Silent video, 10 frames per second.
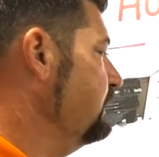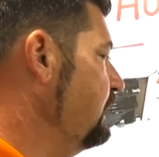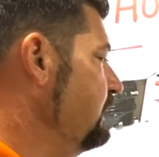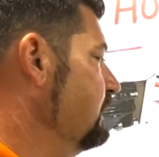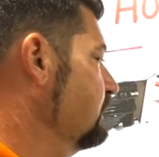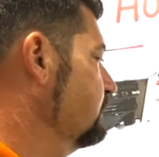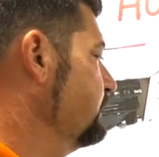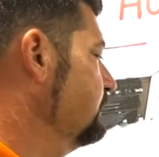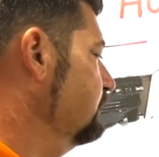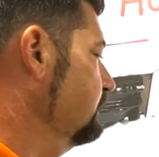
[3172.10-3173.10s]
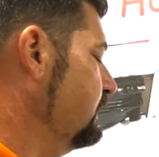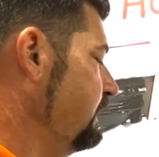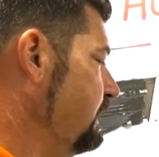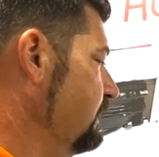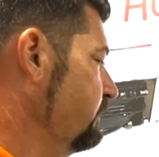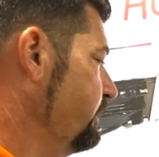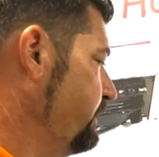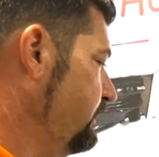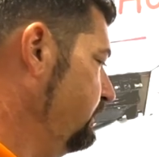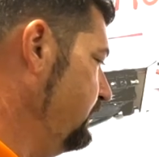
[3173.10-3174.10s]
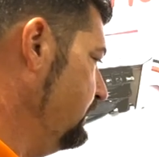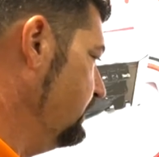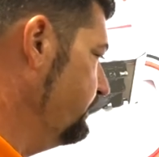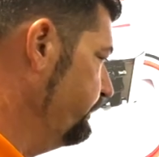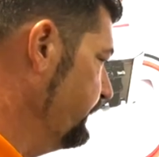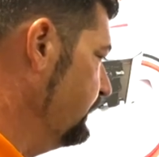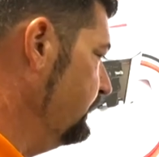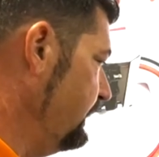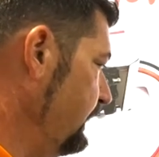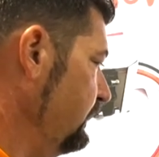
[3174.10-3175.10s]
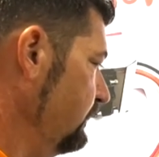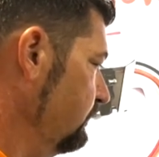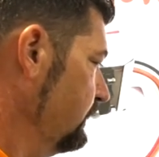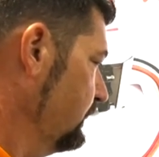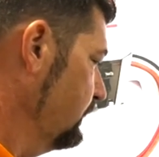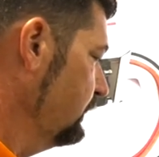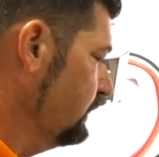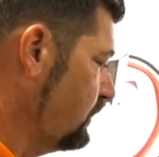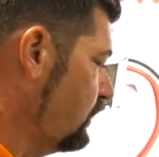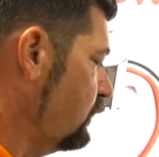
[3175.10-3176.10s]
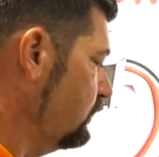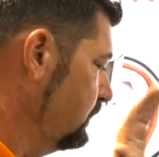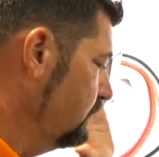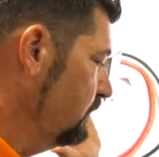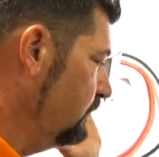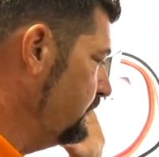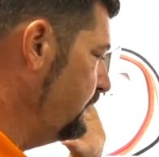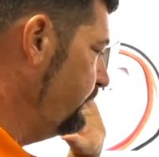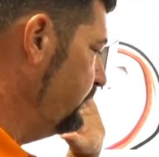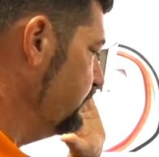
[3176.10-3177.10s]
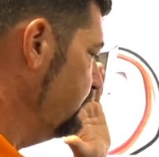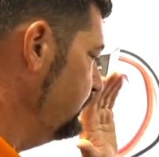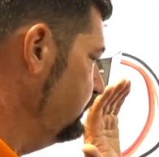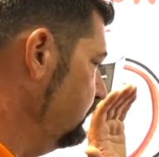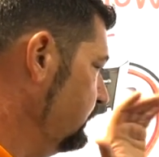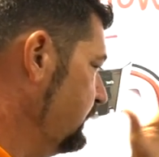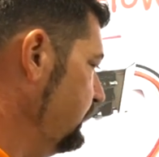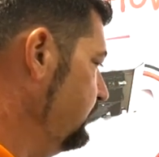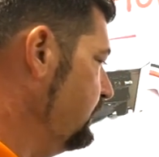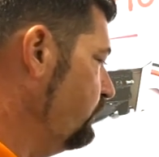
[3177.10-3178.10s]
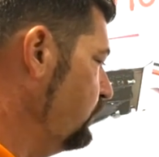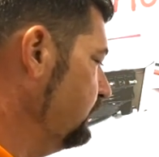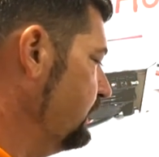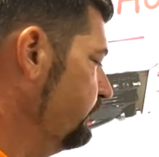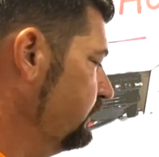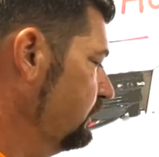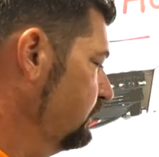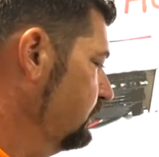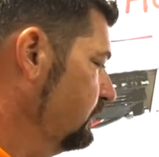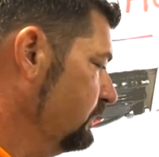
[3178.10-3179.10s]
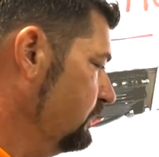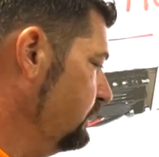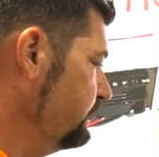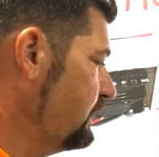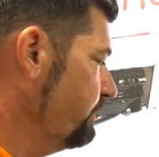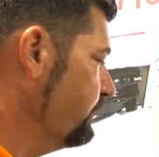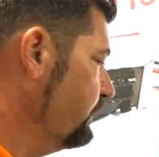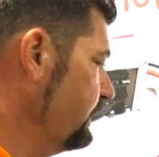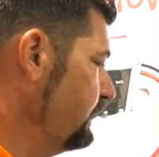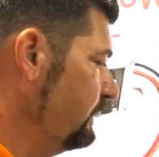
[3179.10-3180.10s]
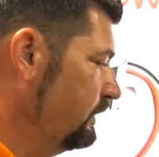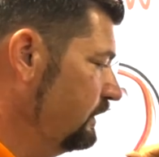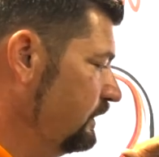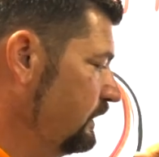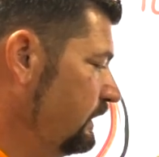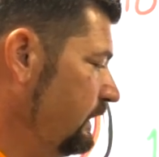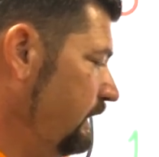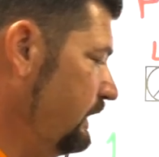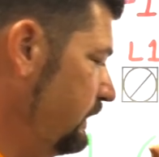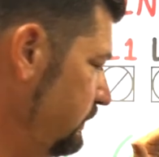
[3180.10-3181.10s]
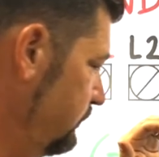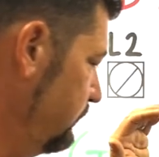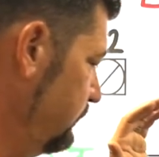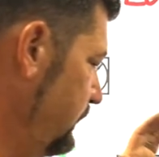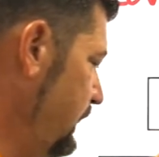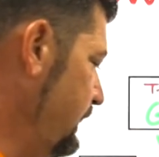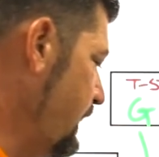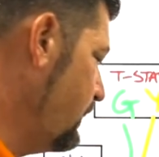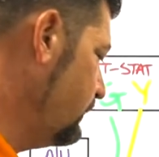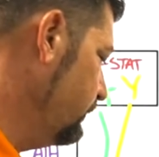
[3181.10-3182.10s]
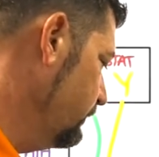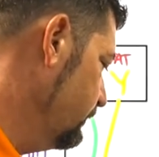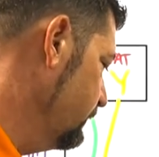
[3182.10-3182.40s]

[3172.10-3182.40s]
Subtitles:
the heating element, not the heating element, but the heat call. Okay, if it's good, okay, you have one left. Go to step 3, and now